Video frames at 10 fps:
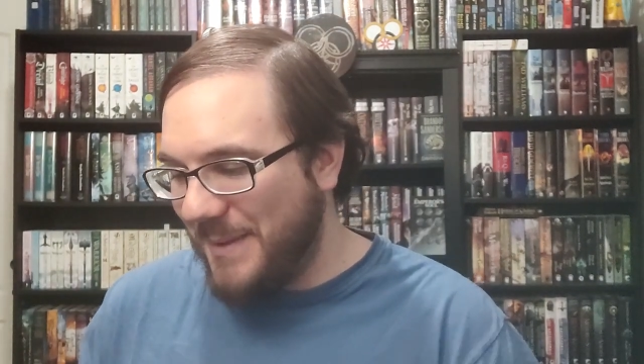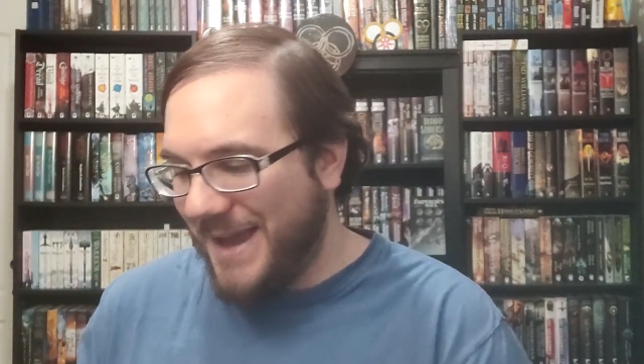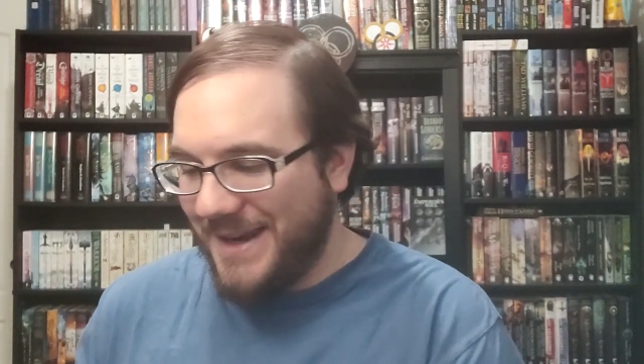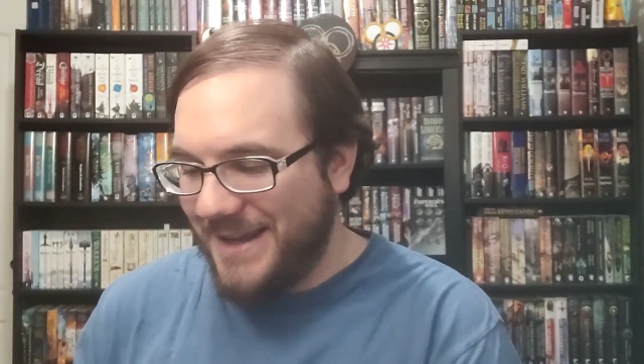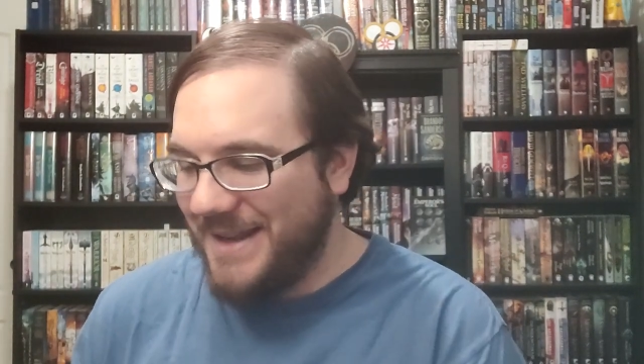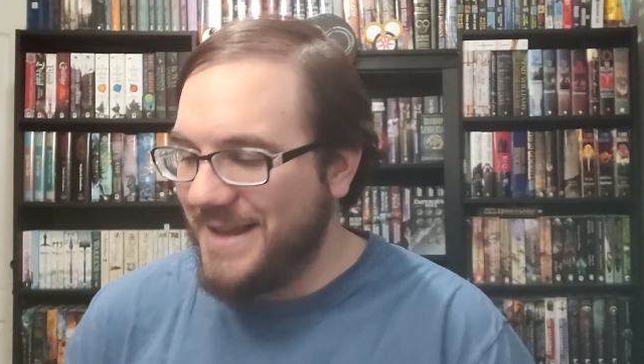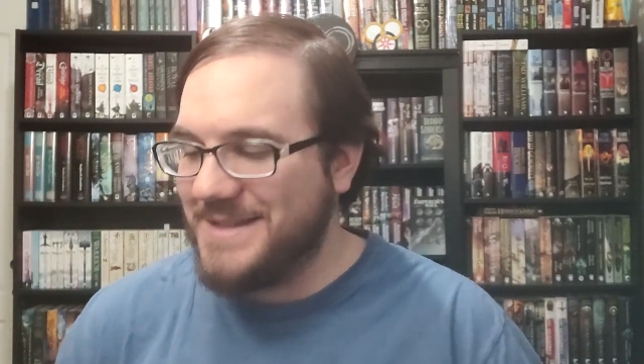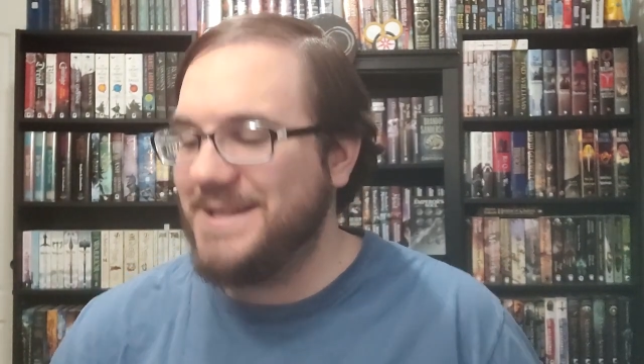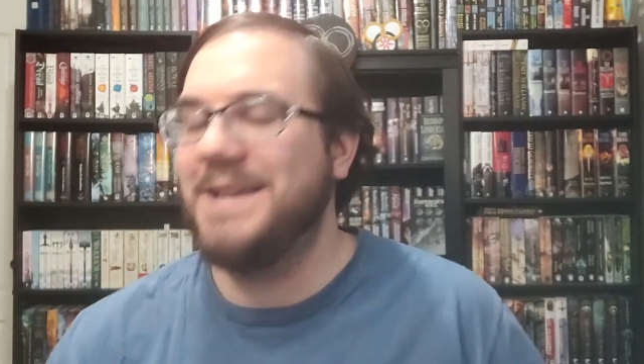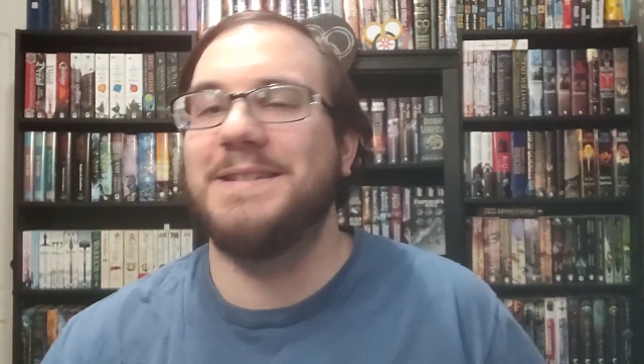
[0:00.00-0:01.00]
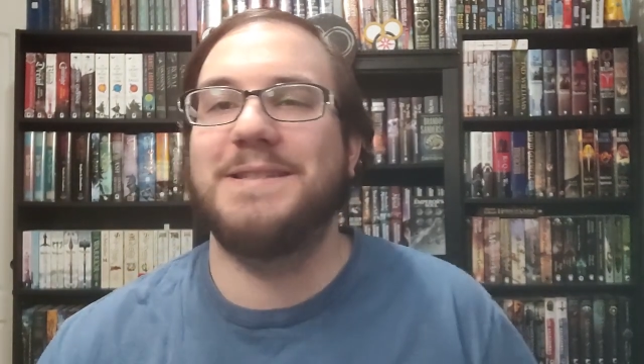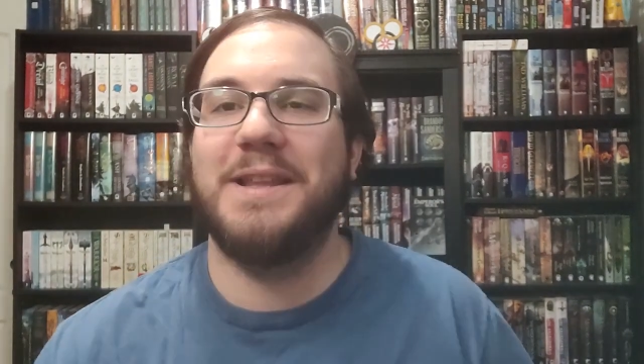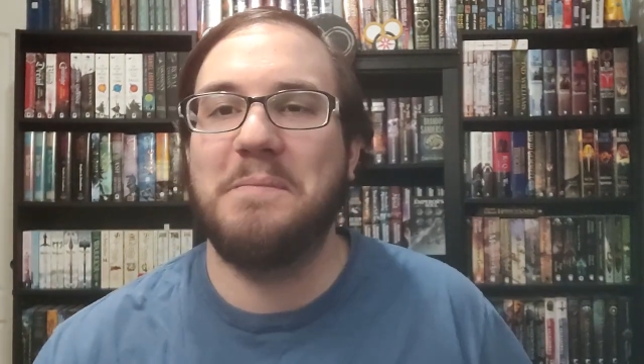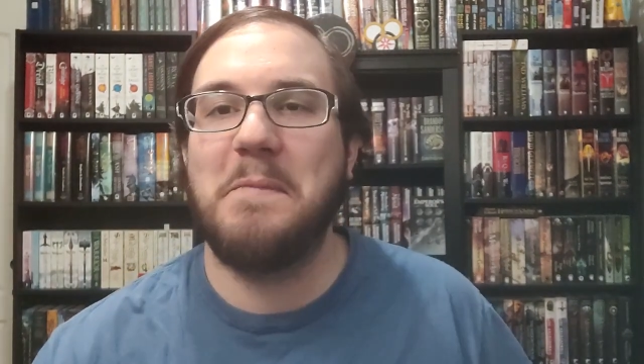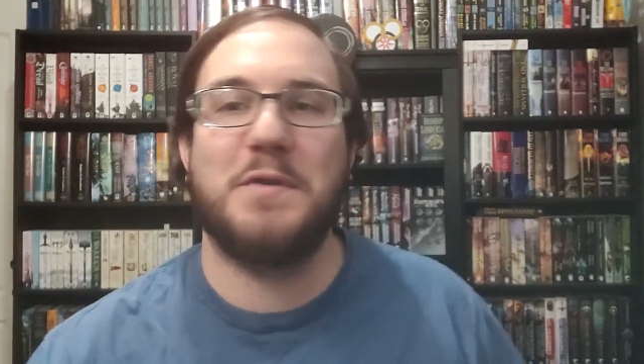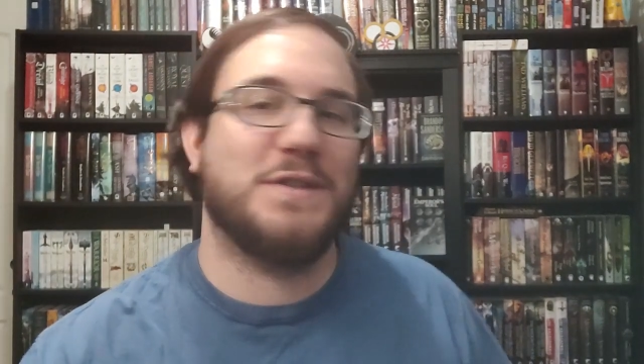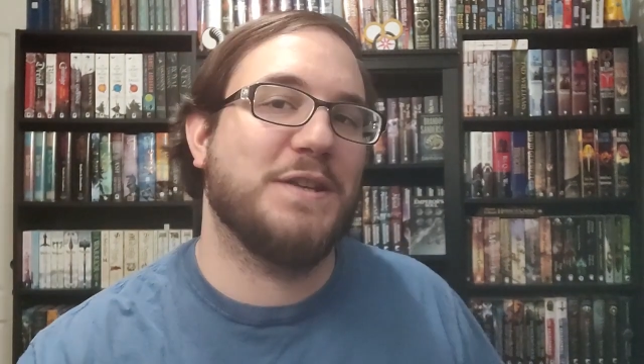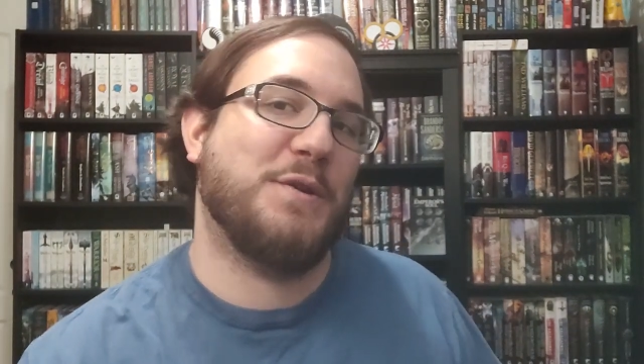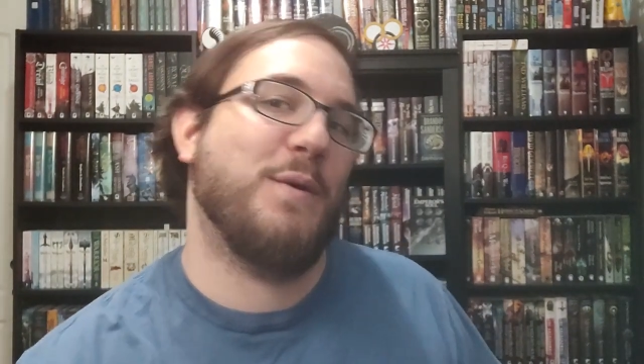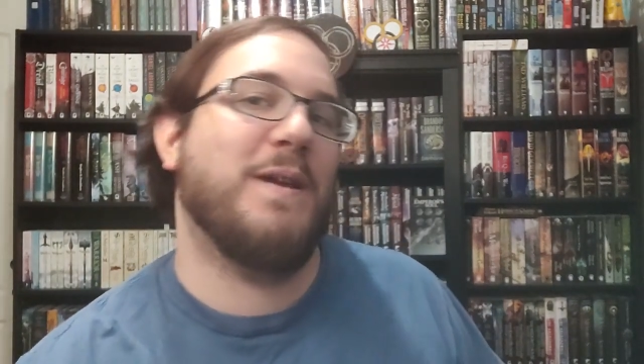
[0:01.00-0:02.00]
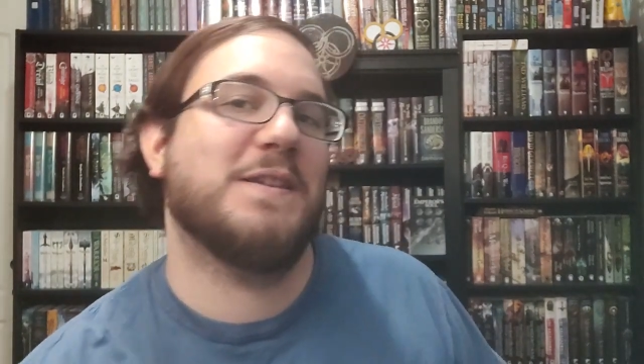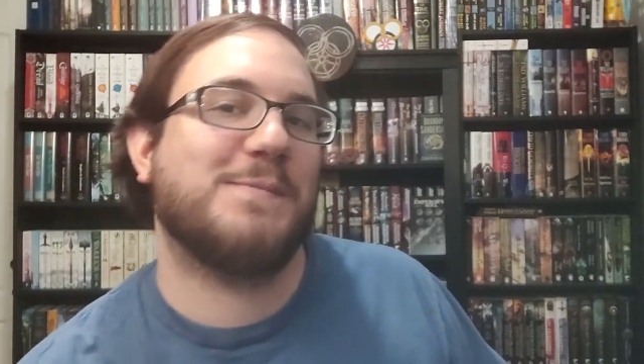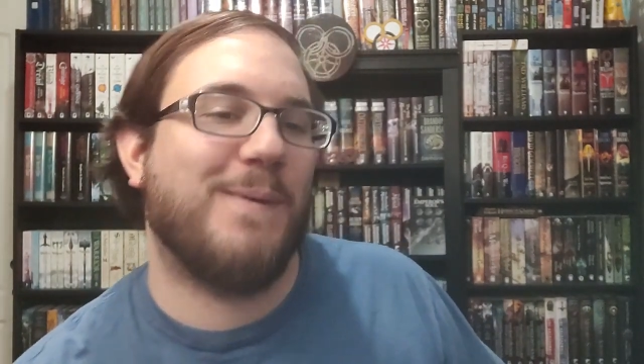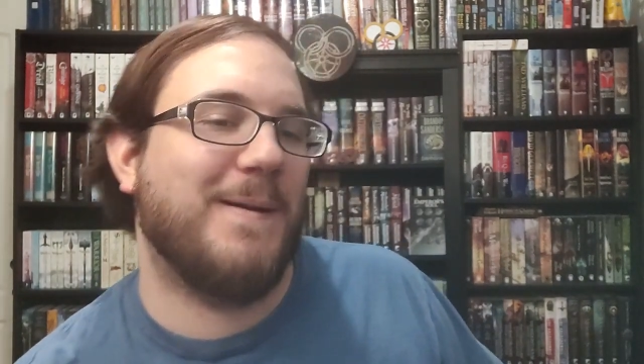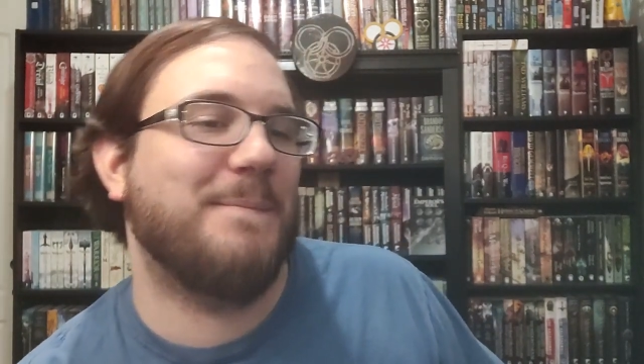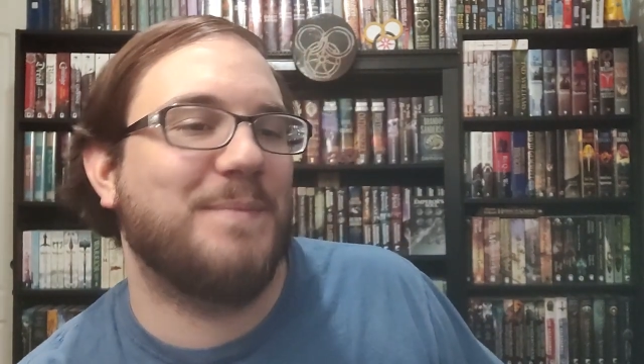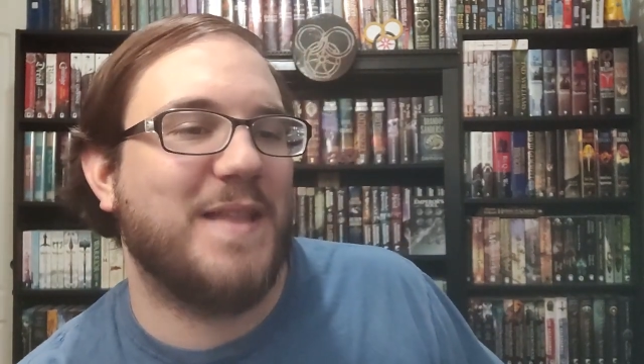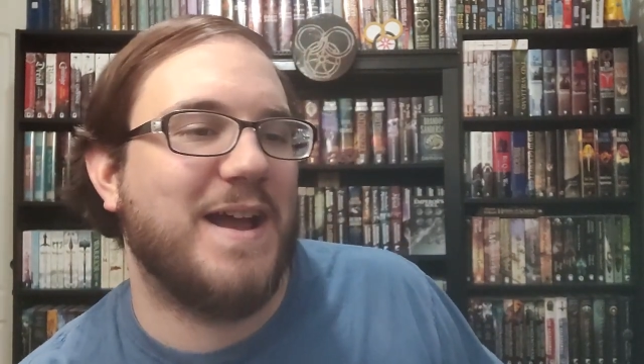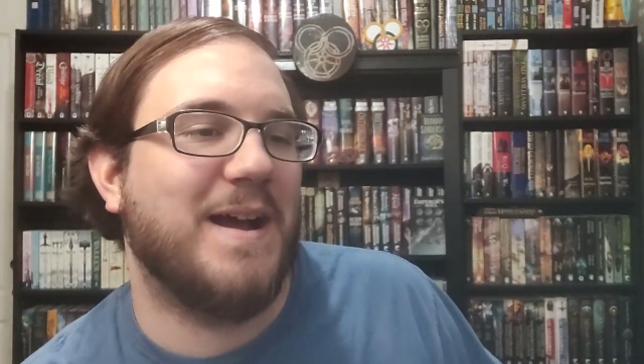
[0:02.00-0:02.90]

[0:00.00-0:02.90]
and it is the most notorious one.